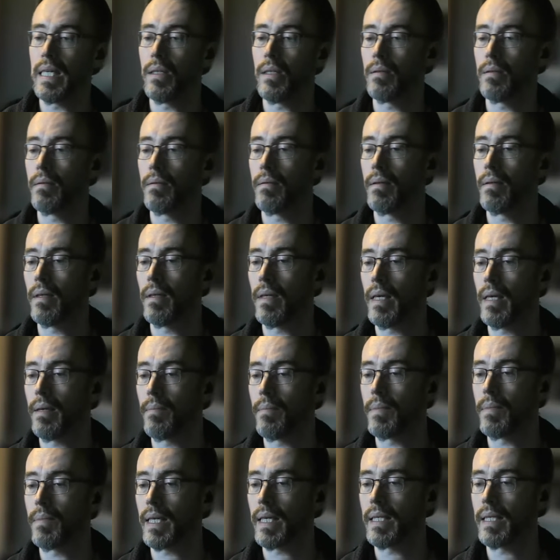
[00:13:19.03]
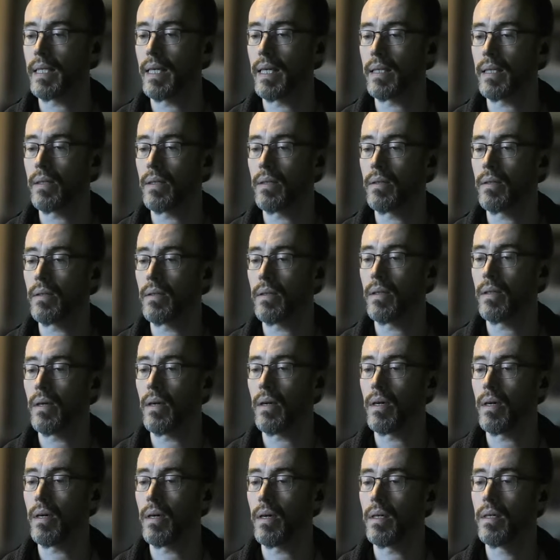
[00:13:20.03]
But
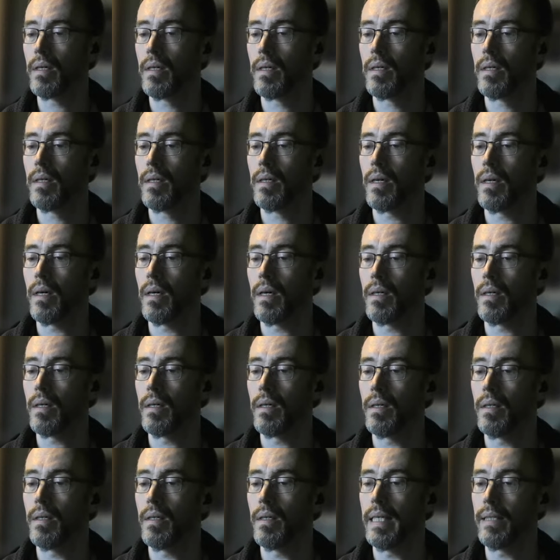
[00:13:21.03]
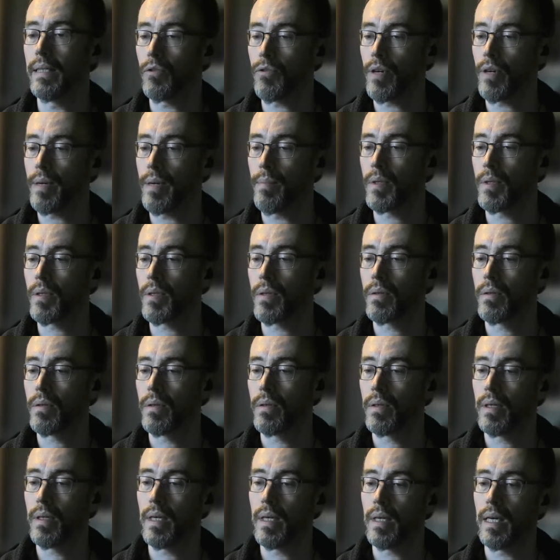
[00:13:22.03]
of course, until
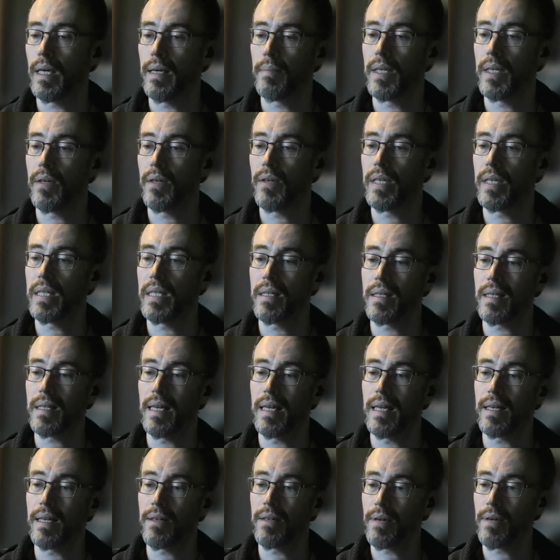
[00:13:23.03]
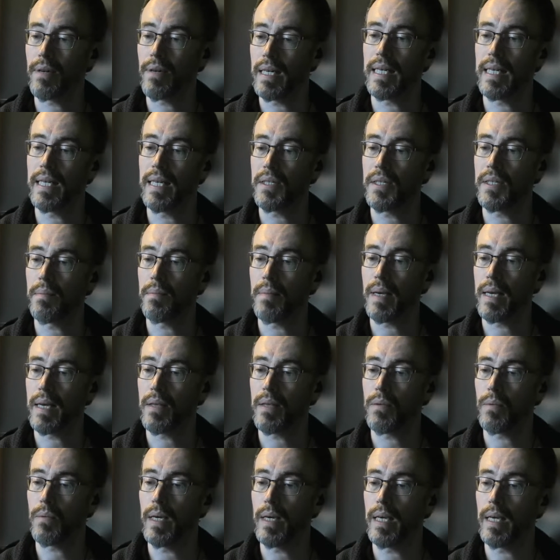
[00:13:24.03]
psychedelics are
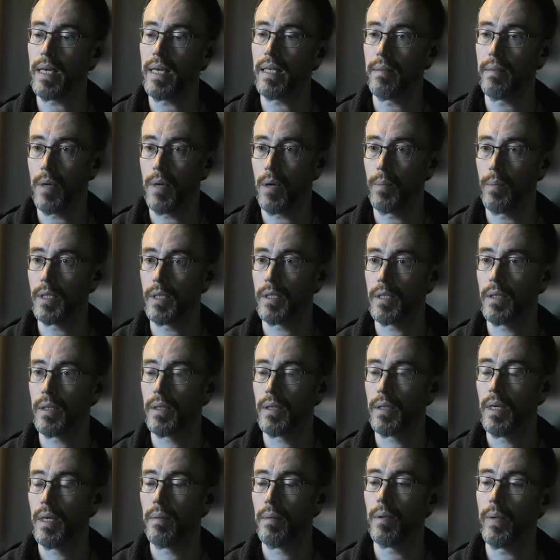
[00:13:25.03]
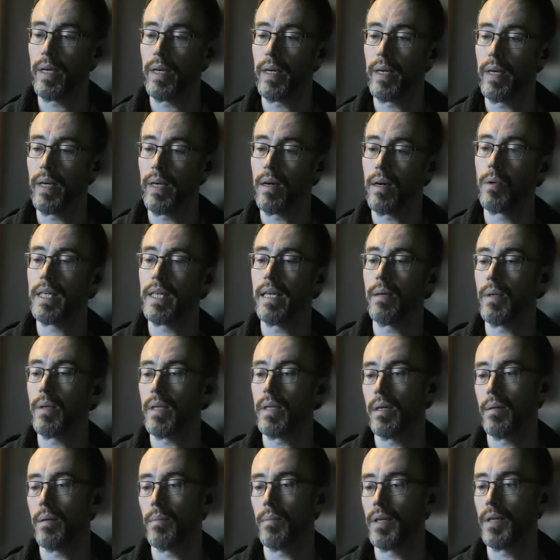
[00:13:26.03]
legal treatments, there
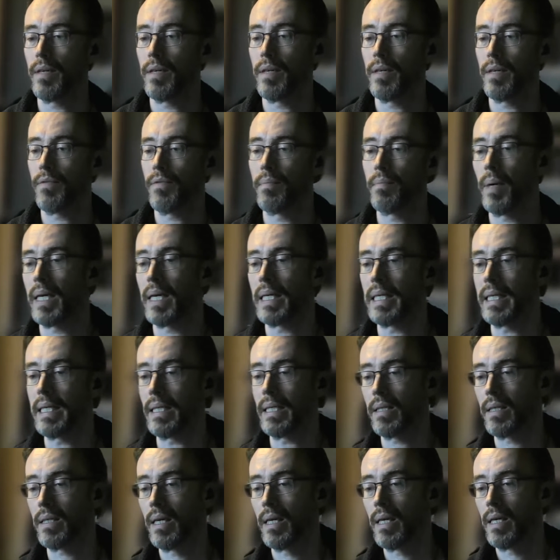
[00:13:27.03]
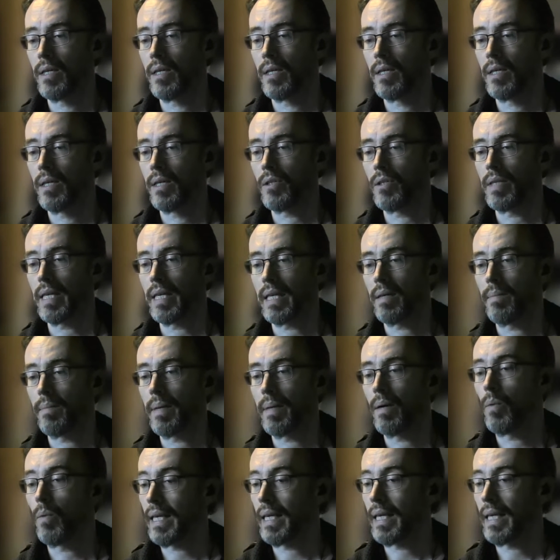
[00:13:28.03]
isn't an accreditation pathway at the moment.